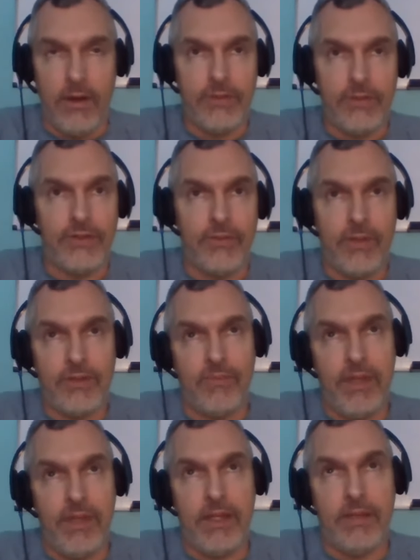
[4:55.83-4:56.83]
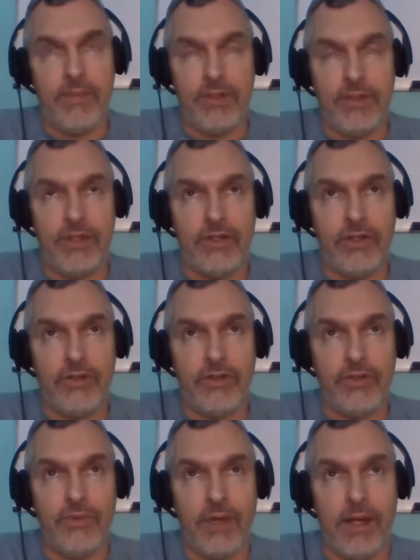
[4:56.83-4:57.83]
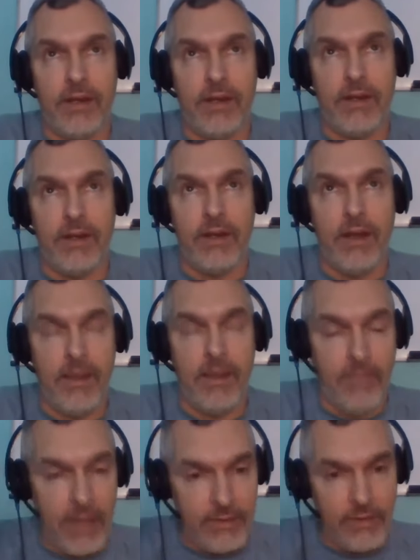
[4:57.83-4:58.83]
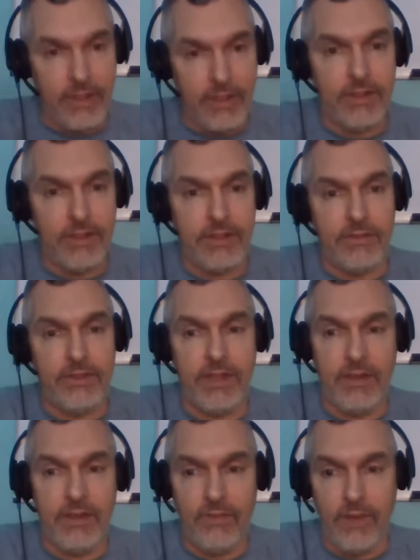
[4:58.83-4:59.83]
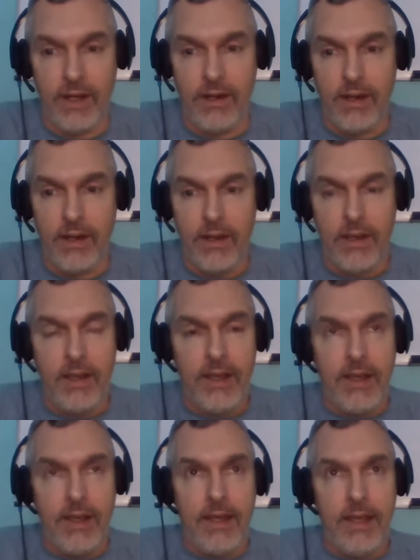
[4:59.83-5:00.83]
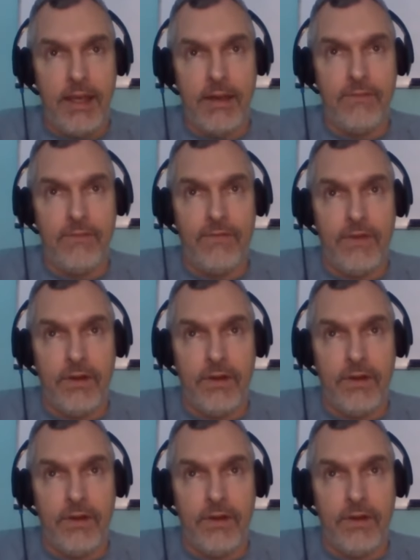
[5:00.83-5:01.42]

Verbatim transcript: And you also be in a position to where a mental condition of state where if